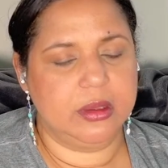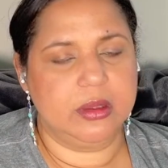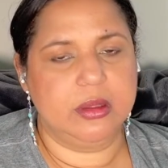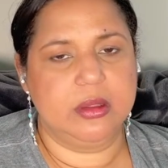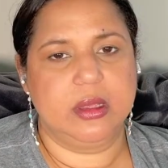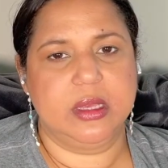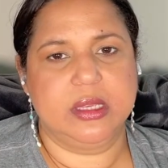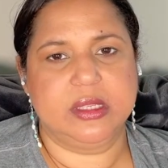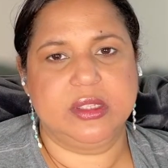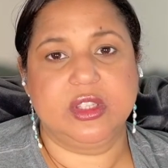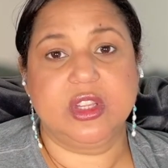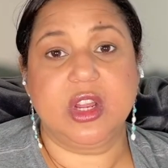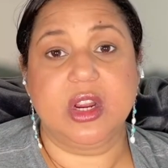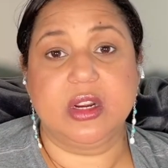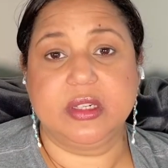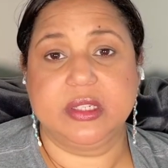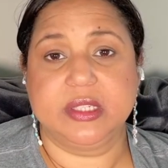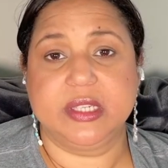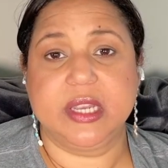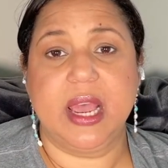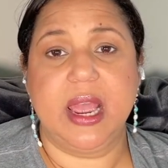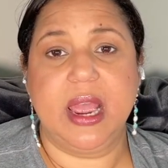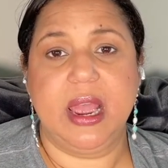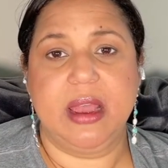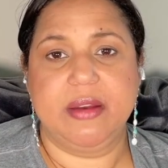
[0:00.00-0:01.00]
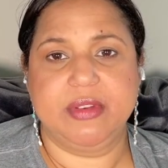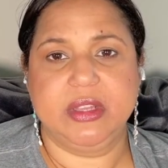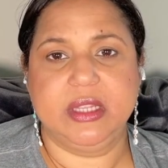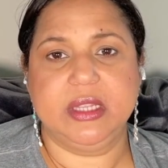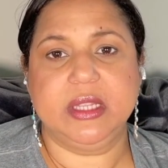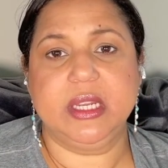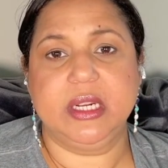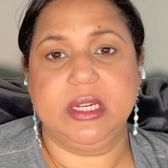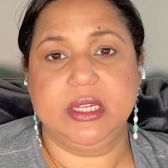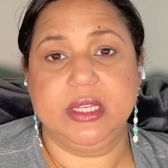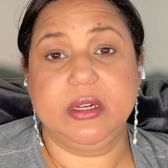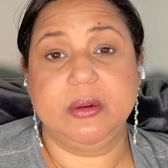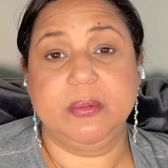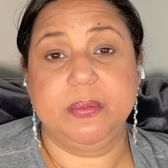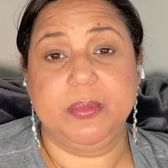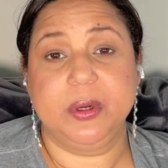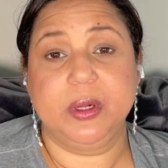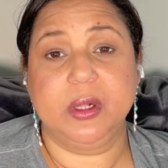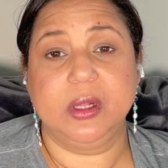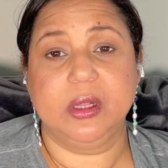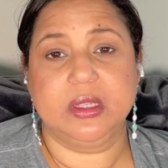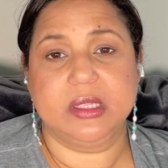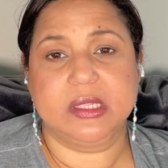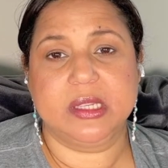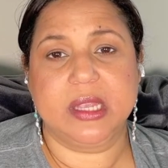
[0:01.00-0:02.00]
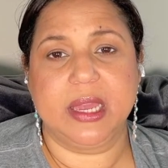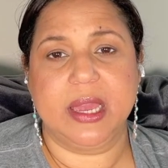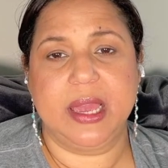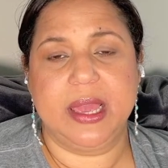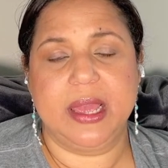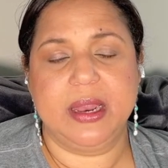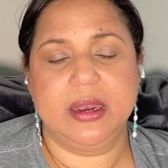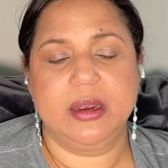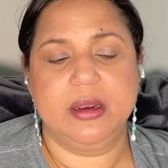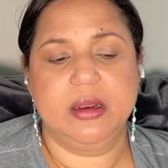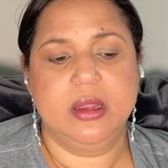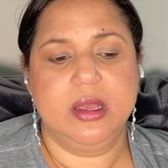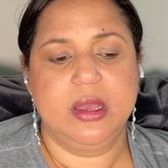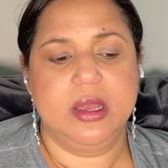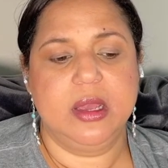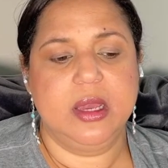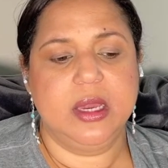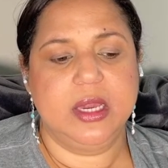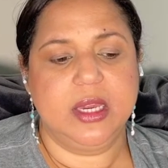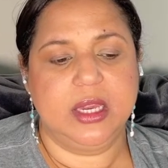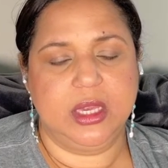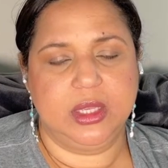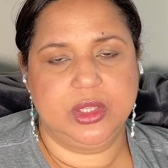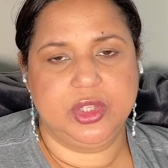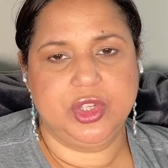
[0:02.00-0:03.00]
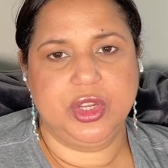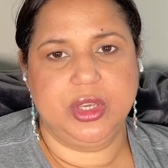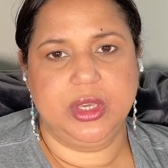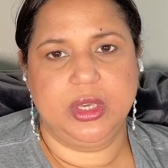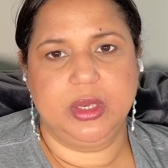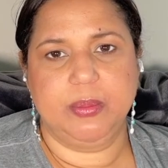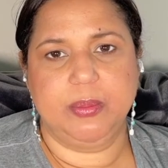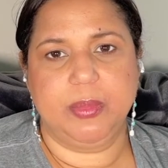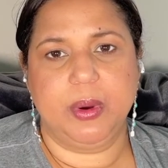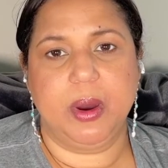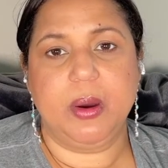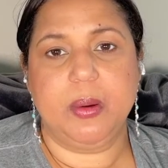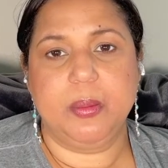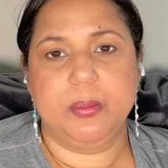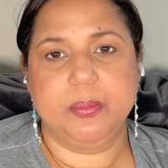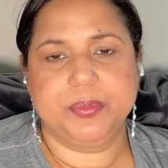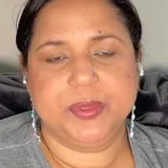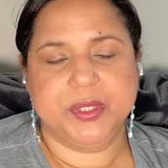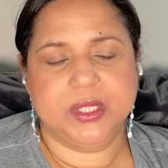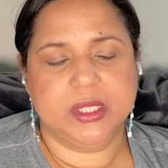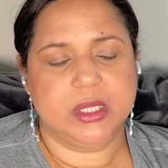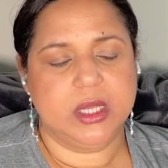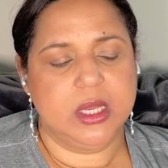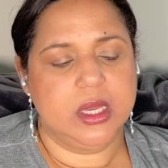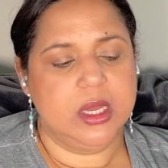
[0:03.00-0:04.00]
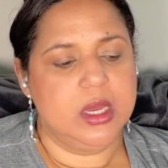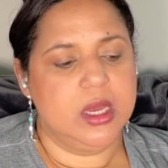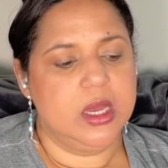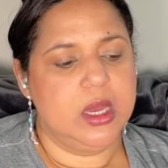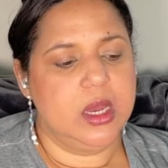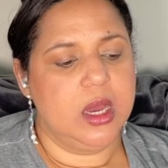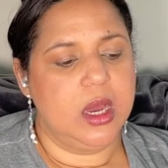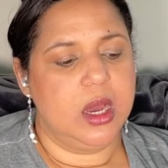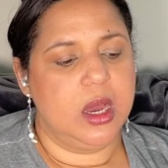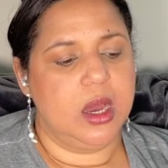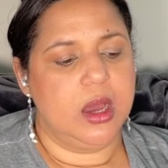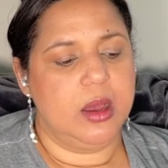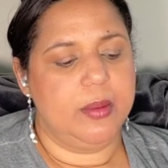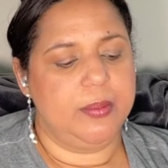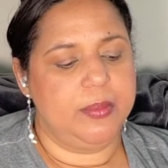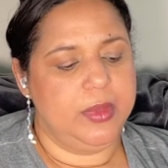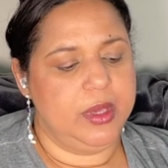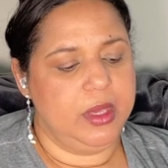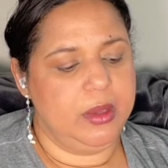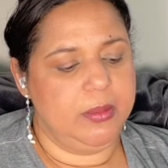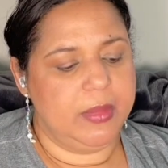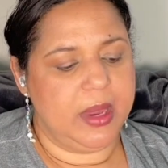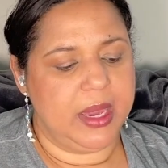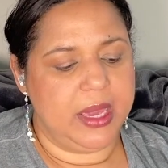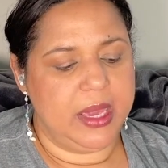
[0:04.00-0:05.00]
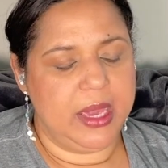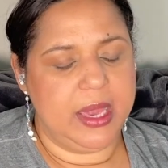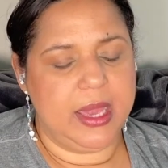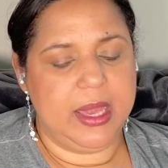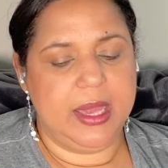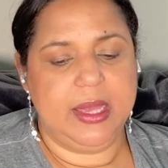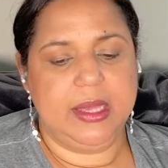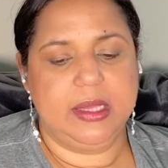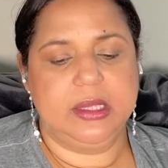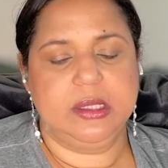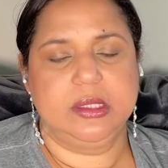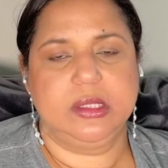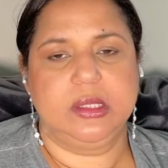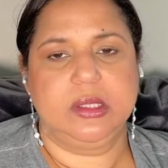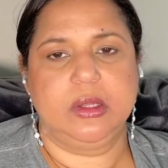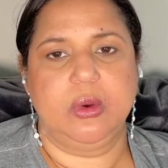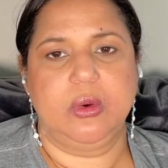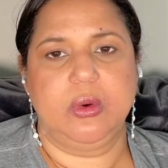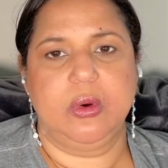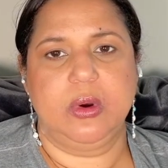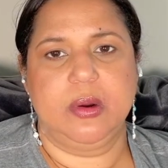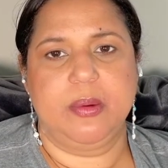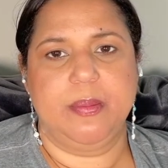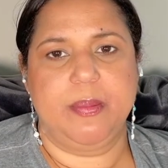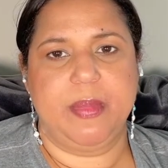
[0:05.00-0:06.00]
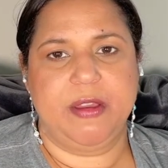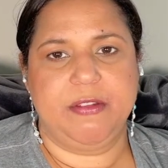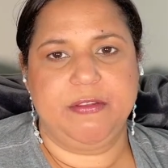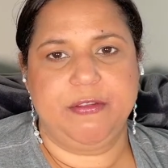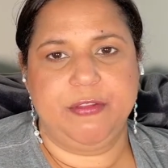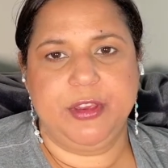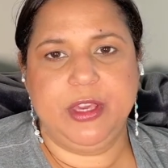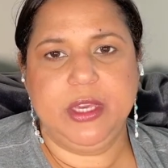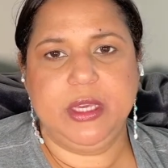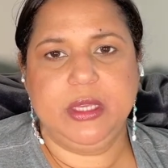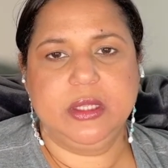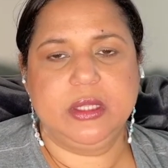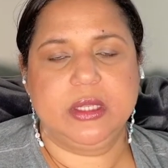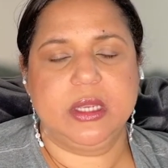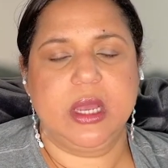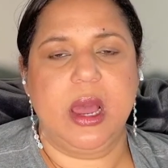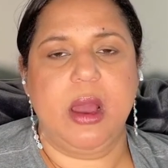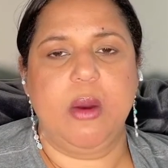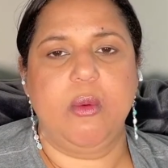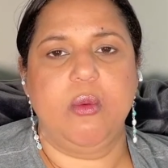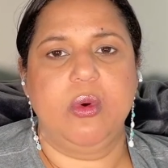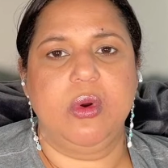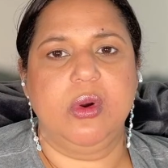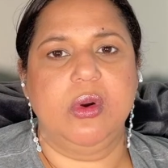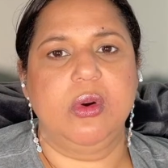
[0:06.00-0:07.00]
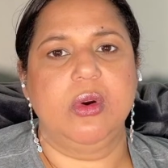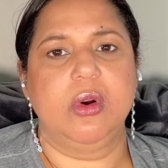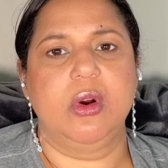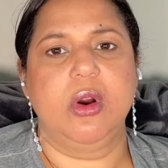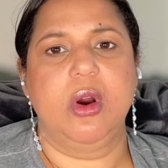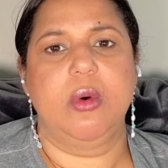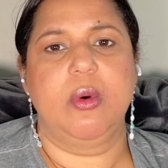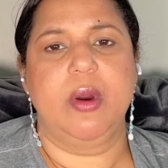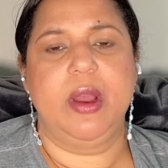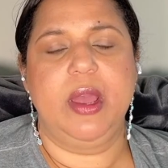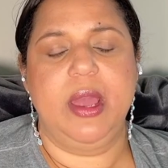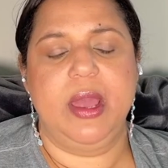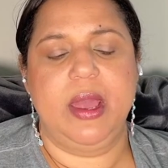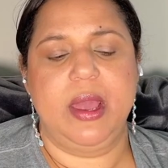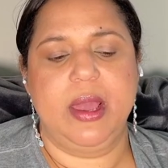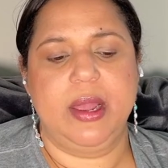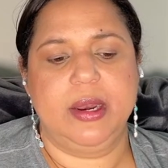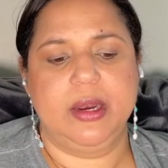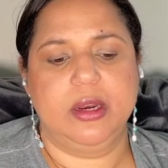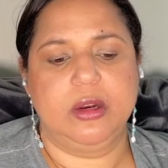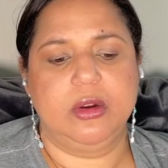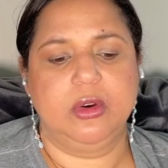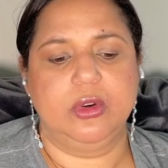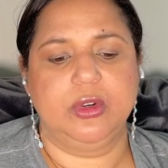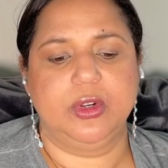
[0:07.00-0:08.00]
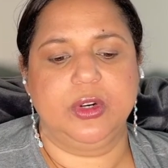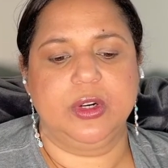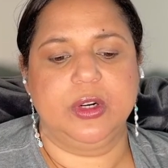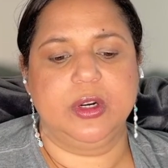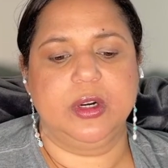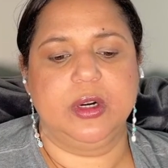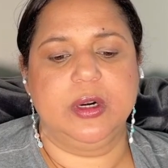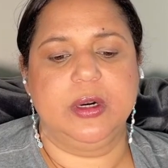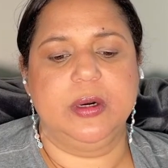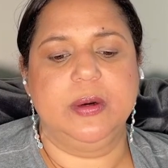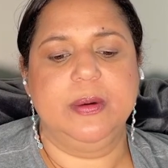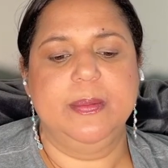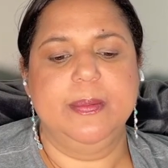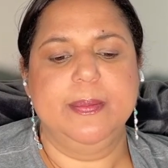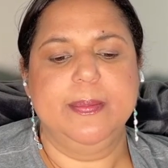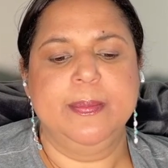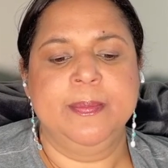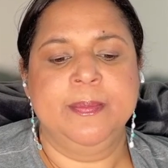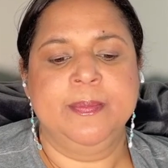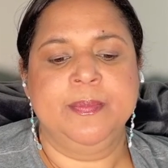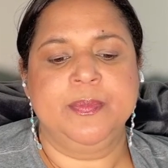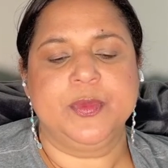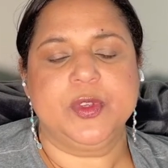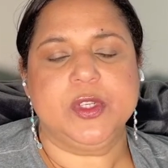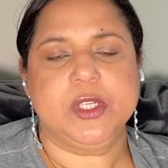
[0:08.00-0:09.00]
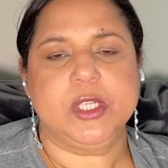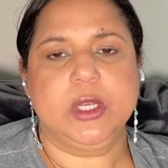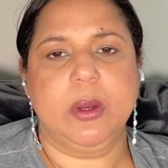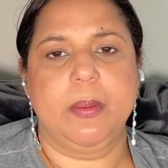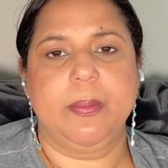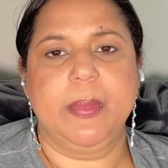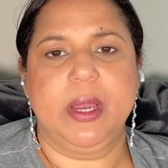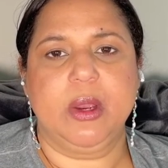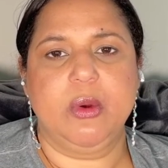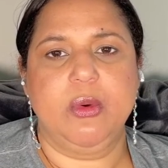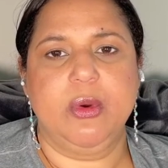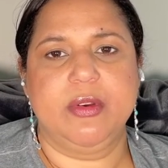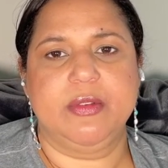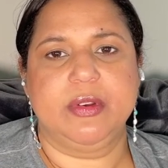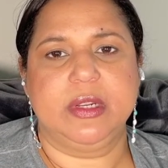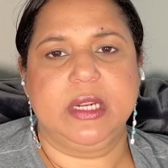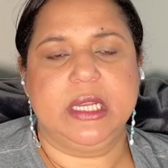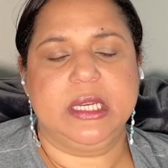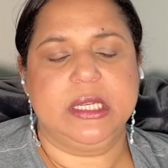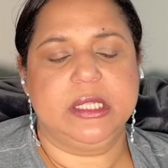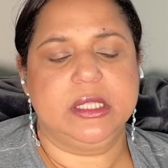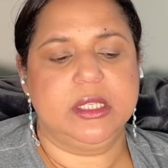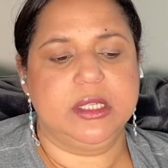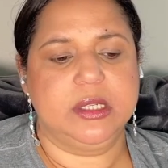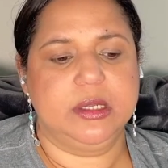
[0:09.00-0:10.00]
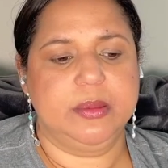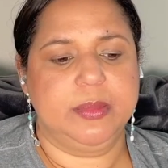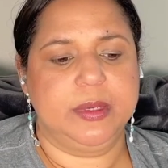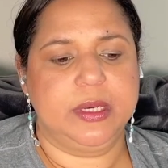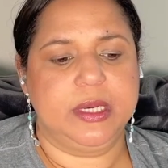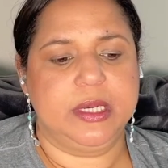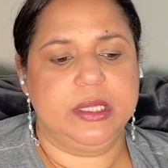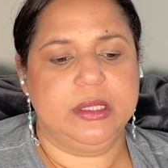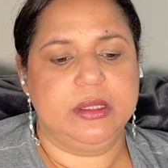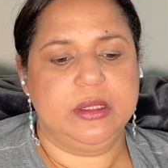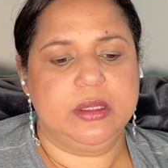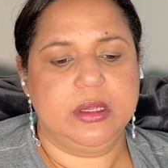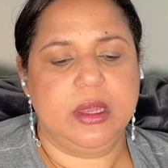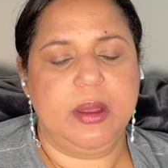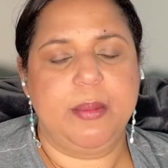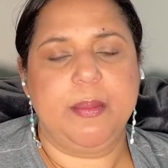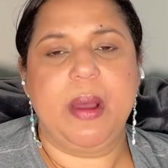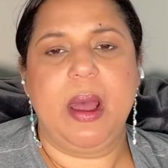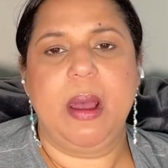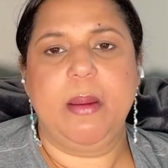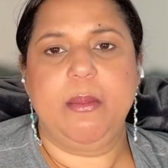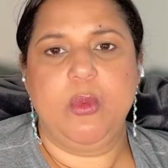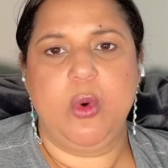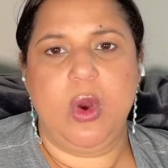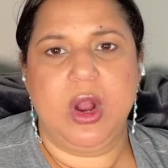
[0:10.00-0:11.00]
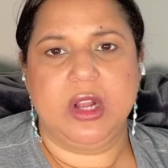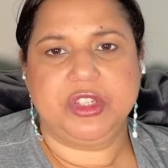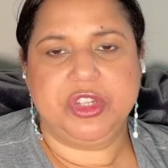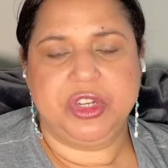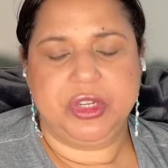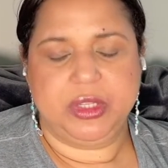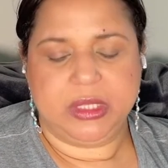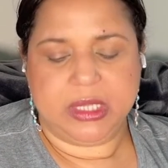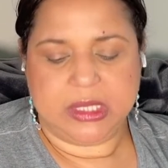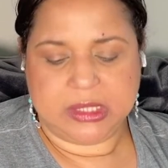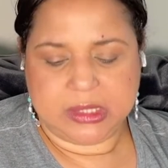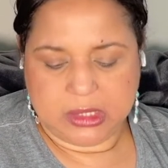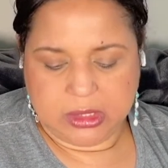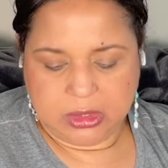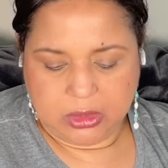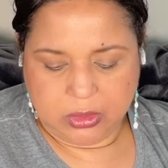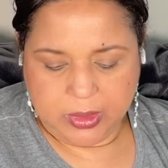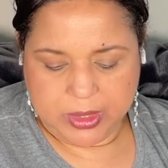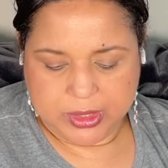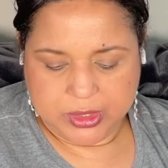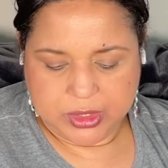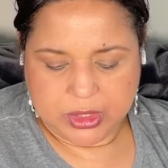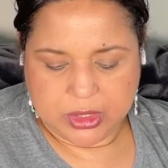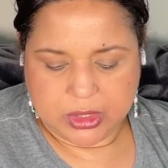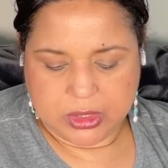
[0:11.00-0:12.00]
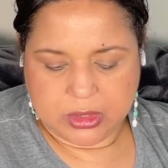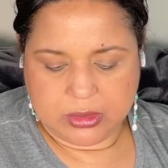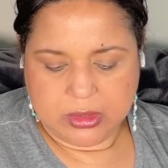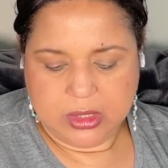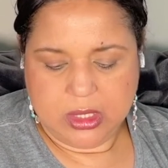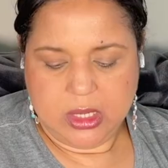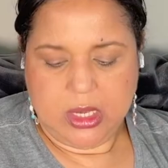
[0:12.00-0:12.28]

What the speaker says: start having the little balls again, itchy bumps in my hands or my feet, I will go ahead and order some equivalent. But I'm watching that situation.